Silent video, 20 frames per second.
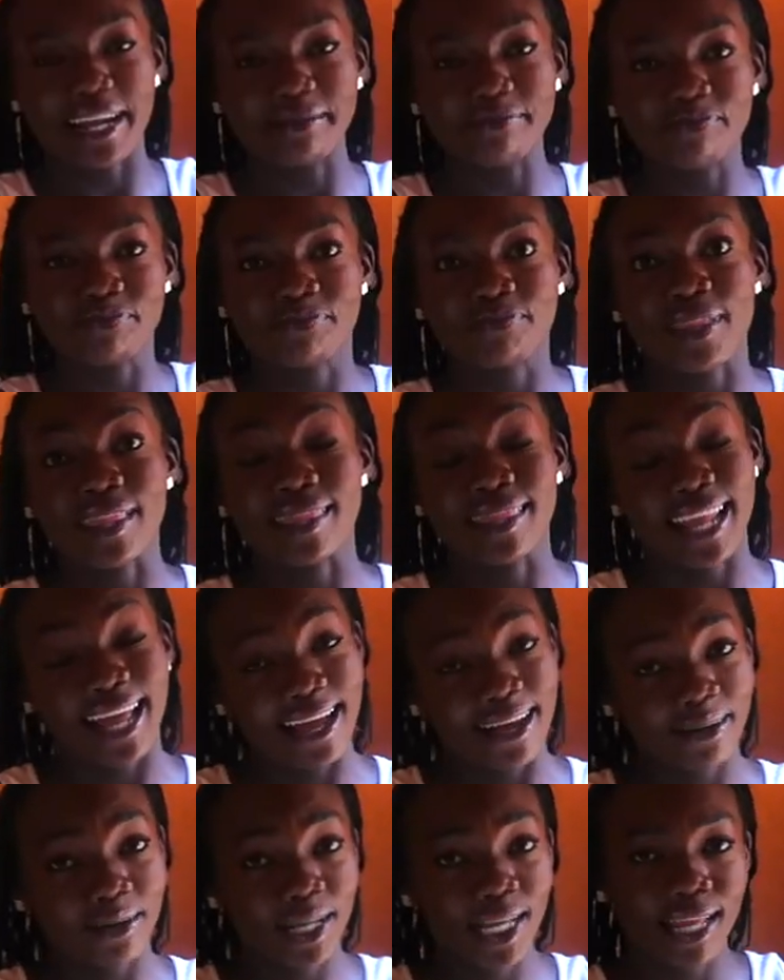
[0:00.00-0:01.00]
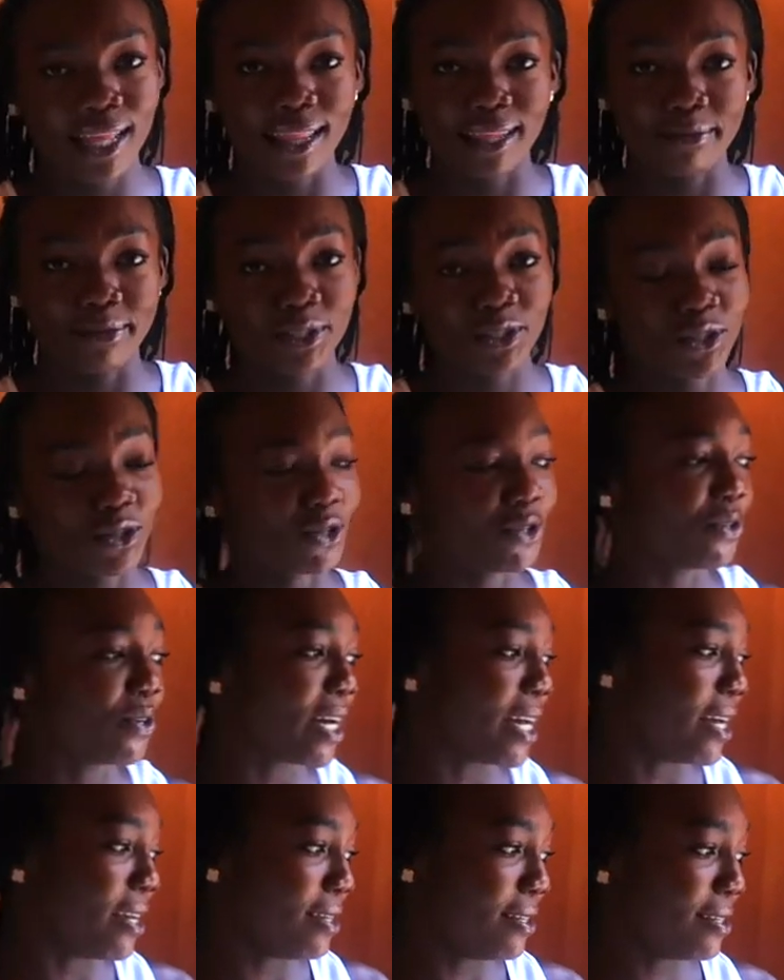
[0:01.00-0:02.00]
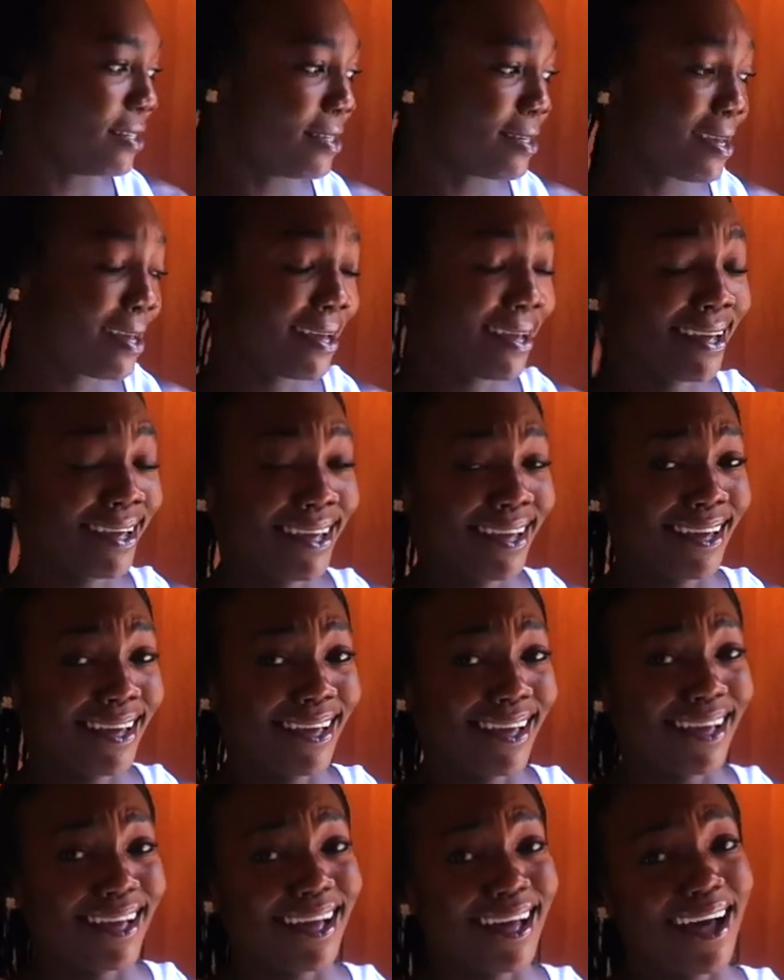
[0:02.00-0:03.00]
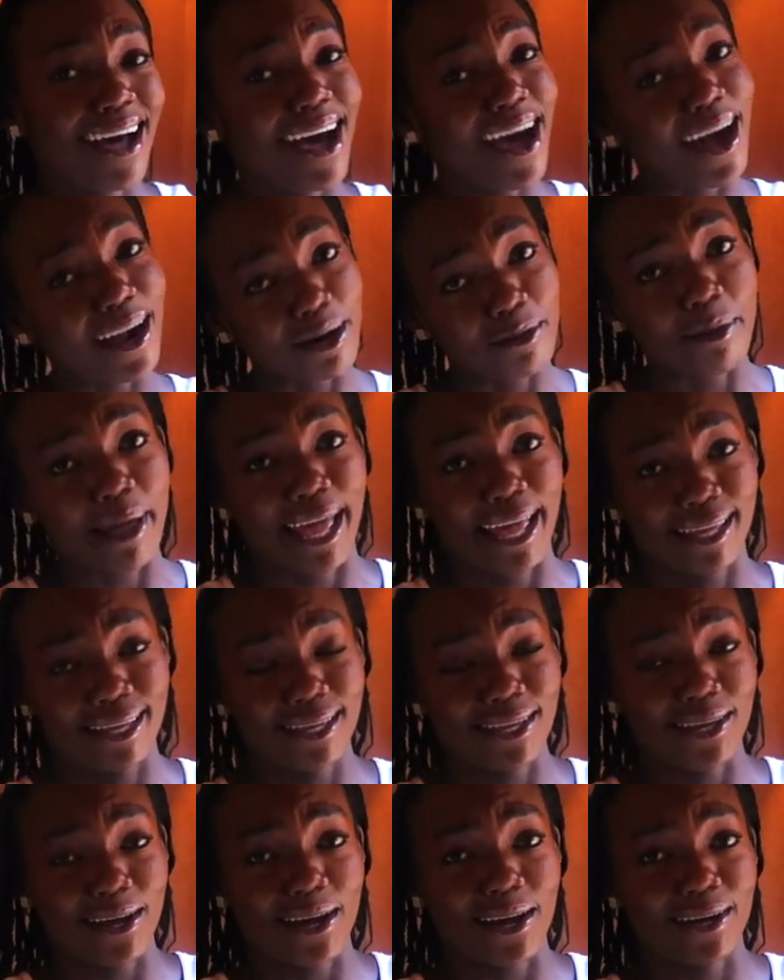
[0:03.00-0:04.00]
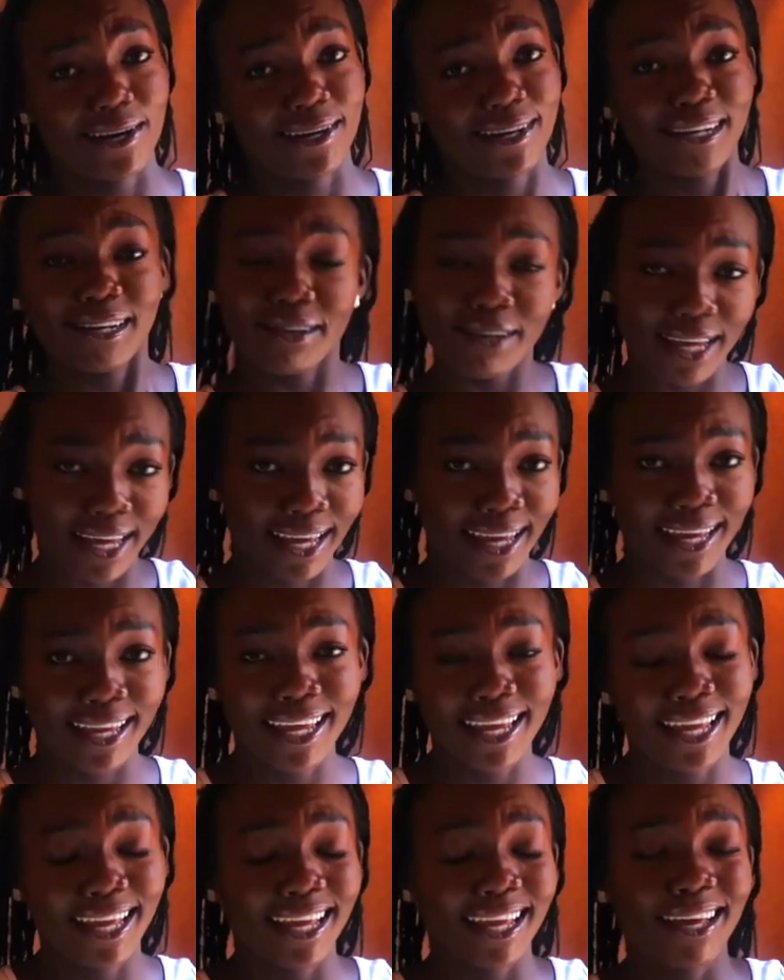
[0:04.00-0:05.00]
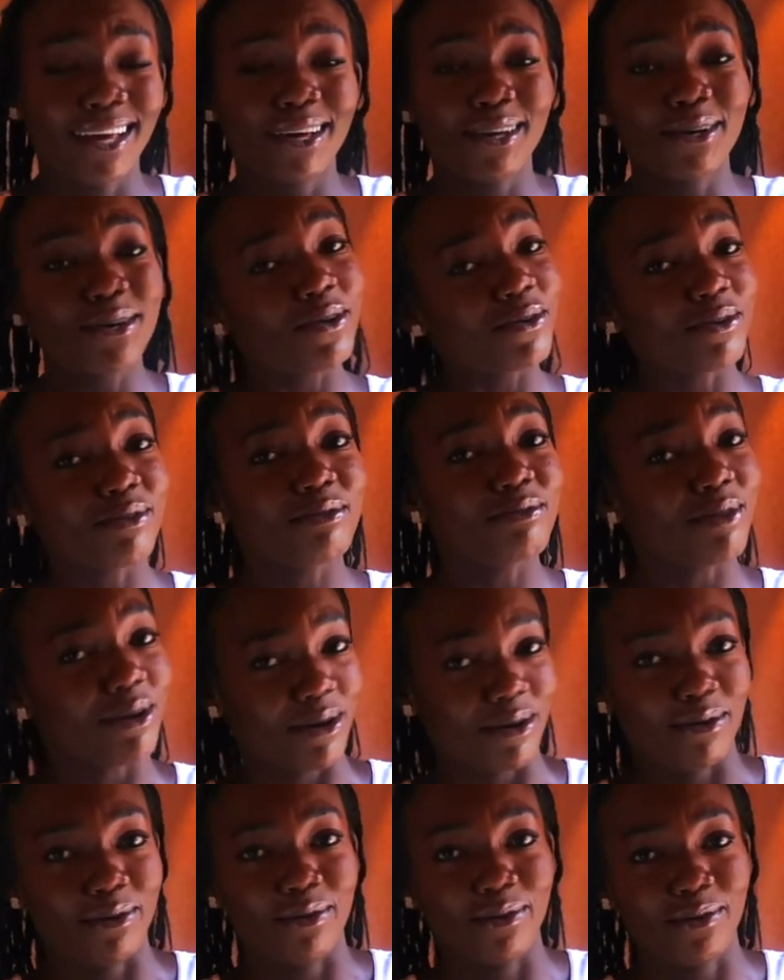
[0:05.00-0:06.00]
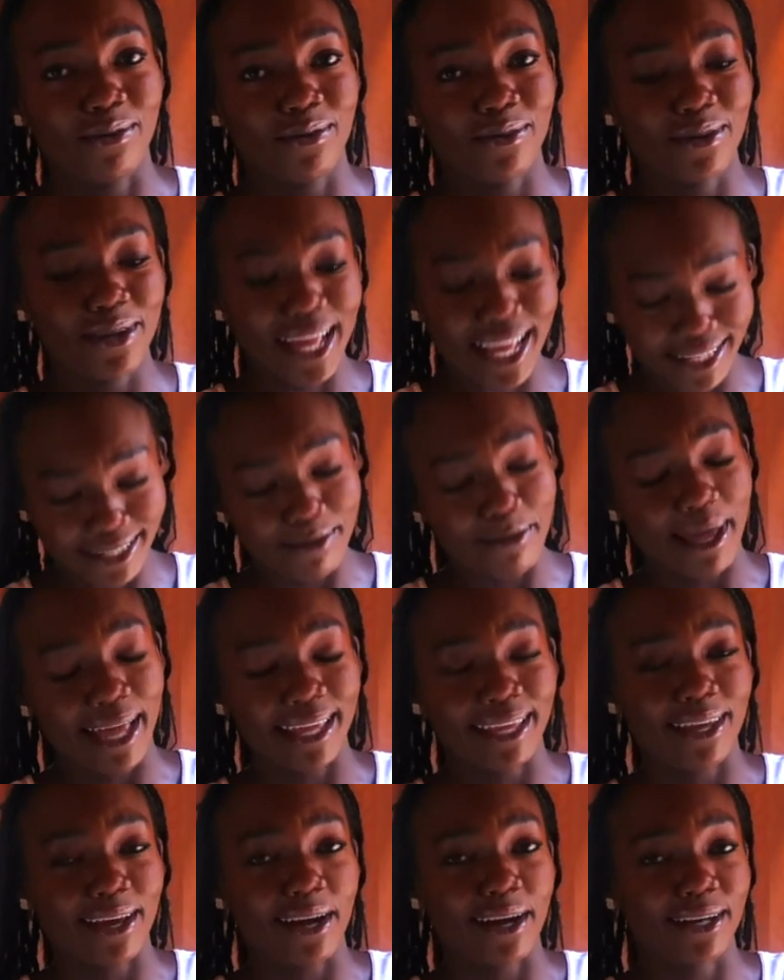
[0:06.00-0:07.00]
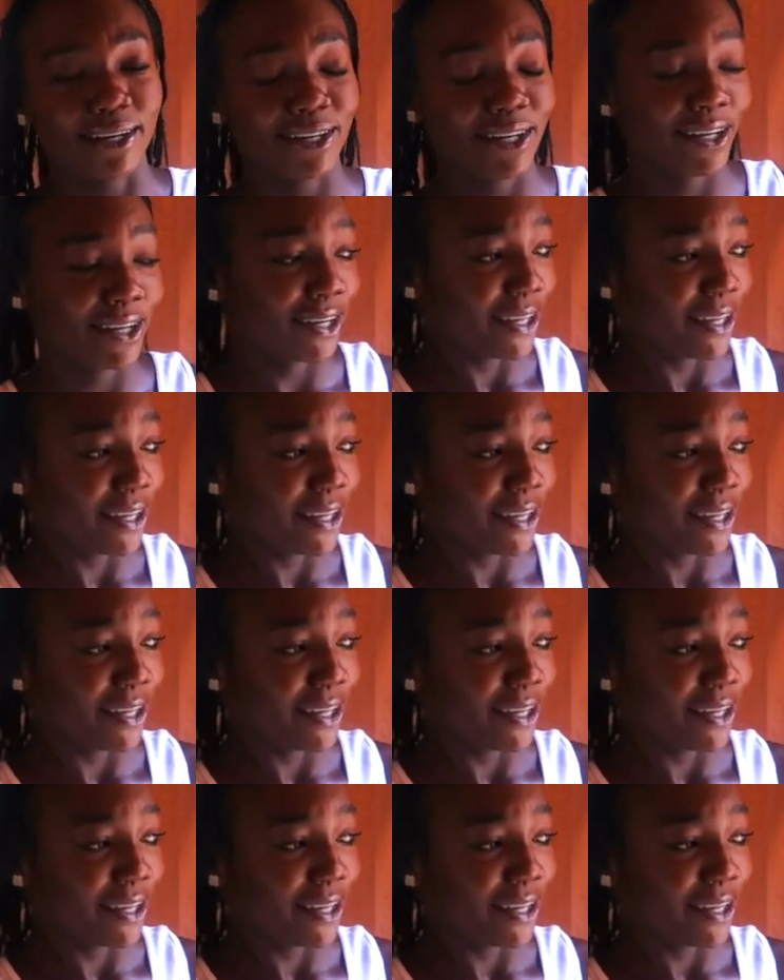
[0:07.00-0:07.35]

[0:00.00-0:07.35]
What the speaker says: right, now let me show you guys our backyard, okay? Who you know has a backyard